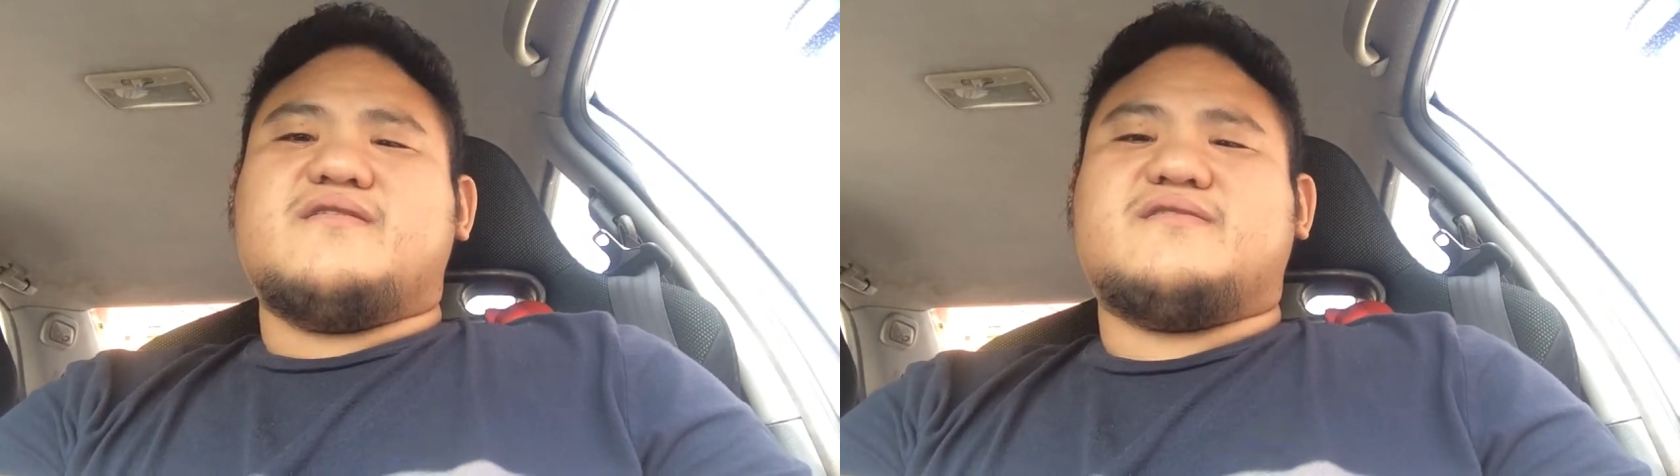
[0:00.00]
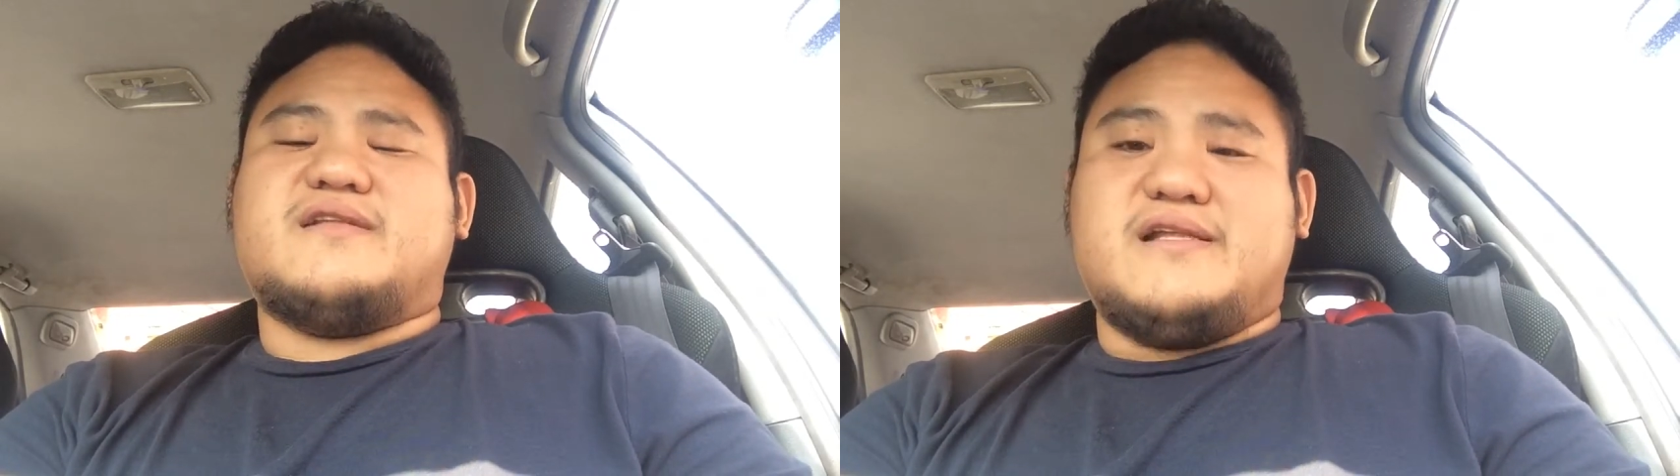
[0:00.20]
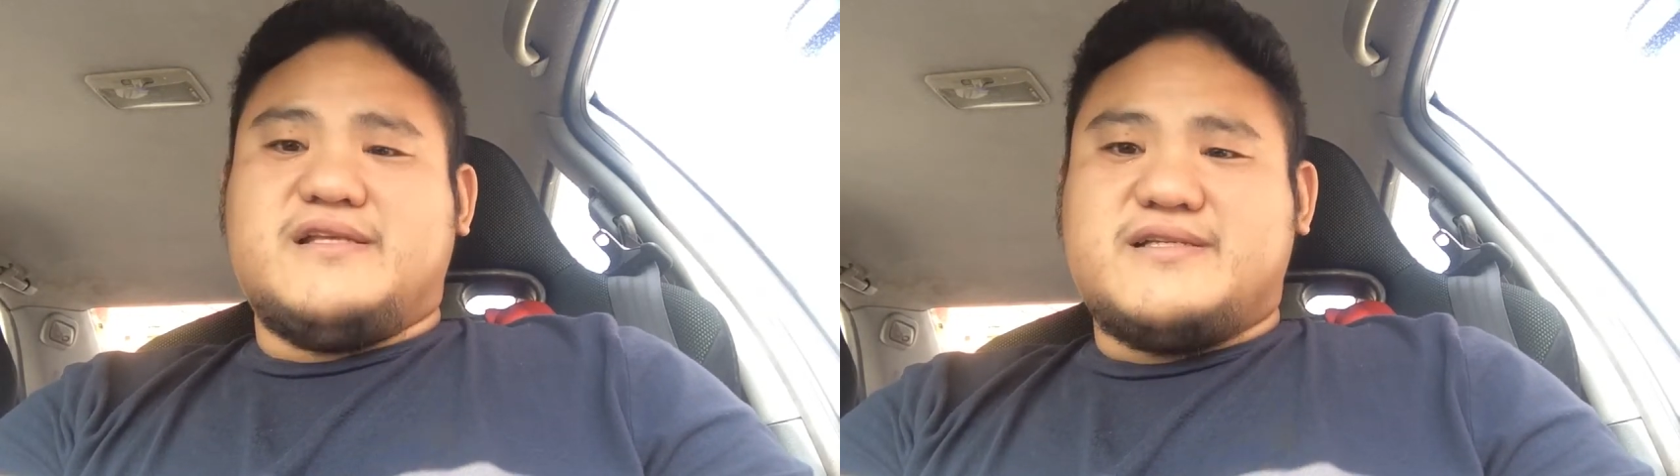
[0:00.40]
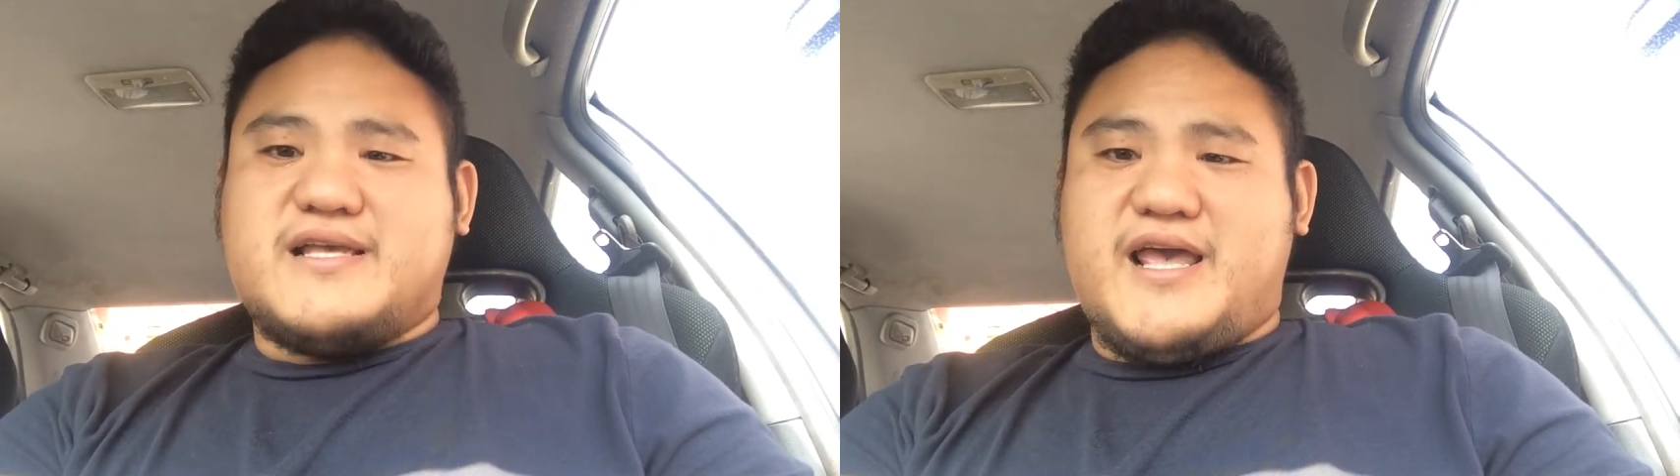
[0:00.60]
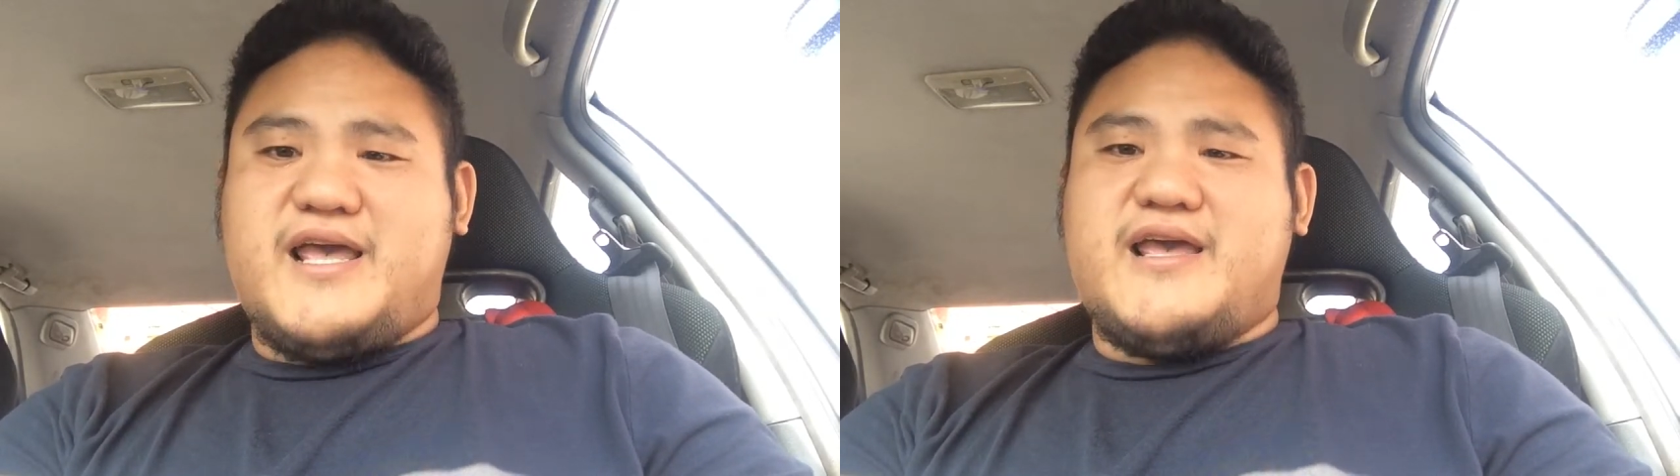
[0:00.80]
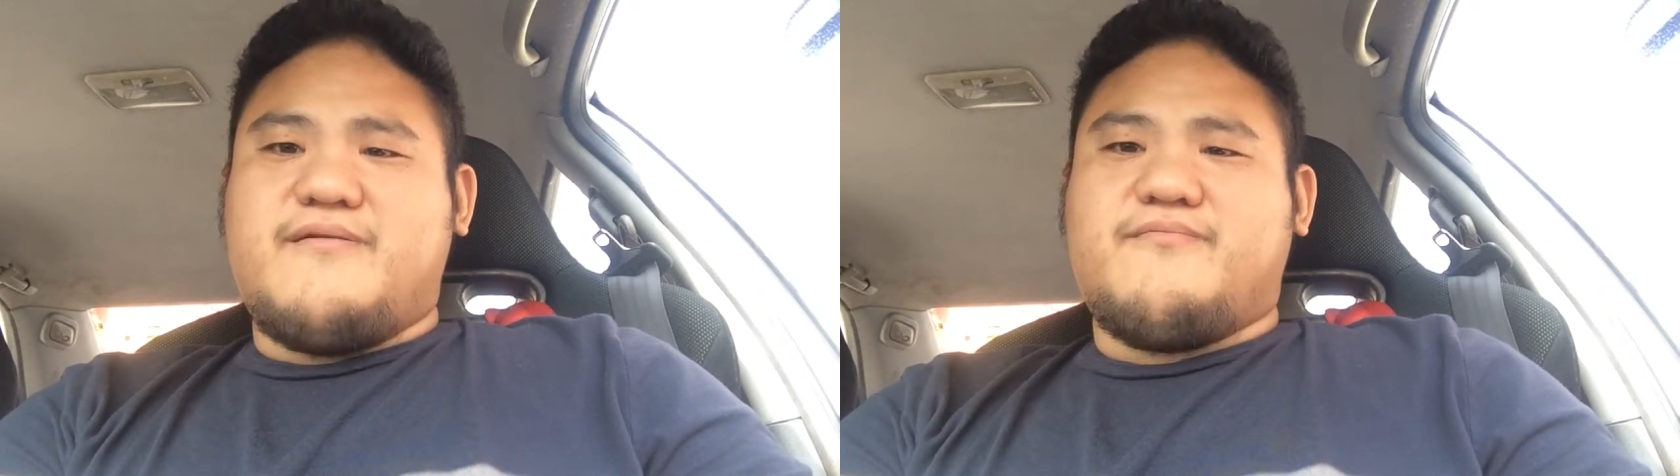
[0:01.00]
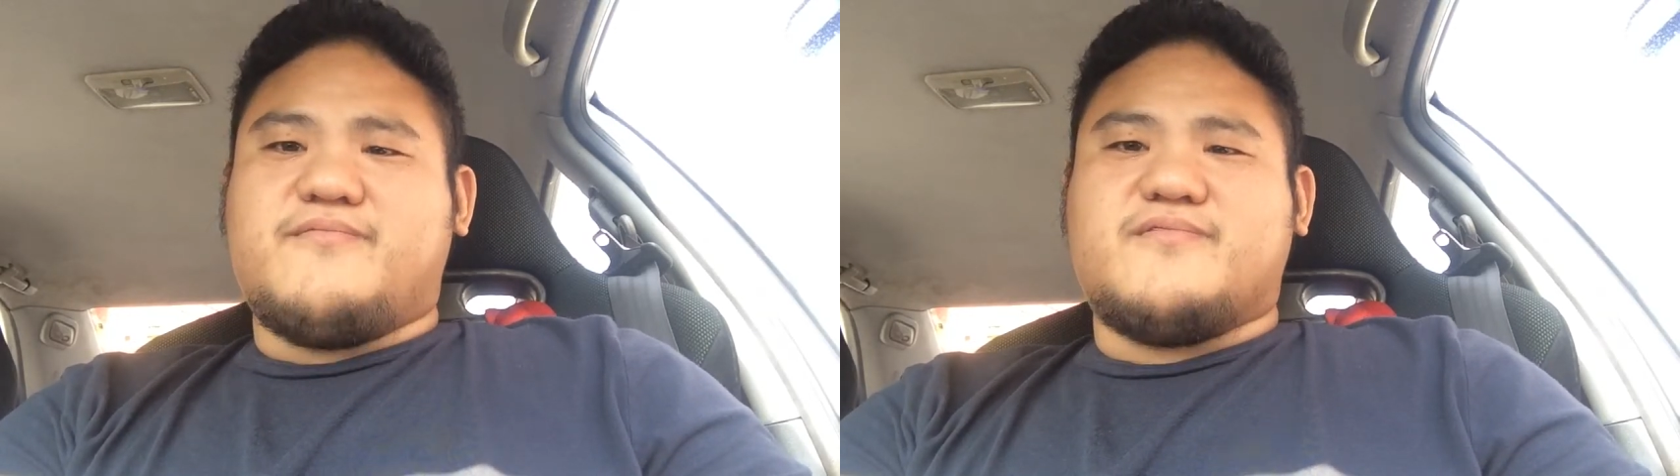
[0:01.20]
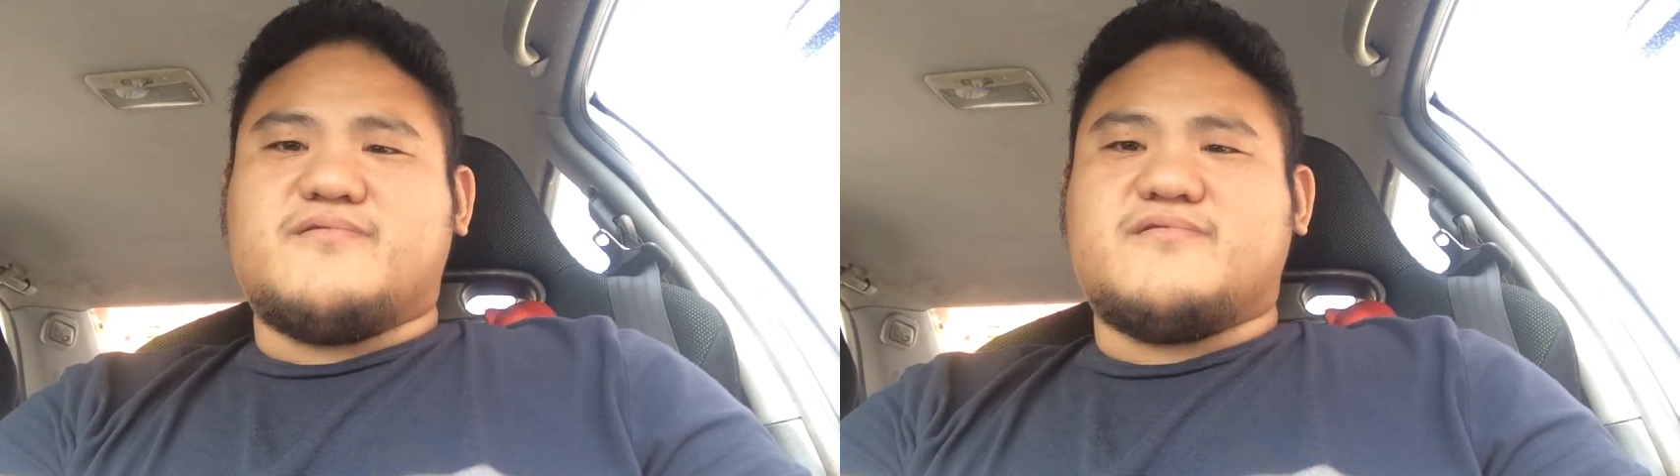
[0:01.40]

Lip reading: still the same.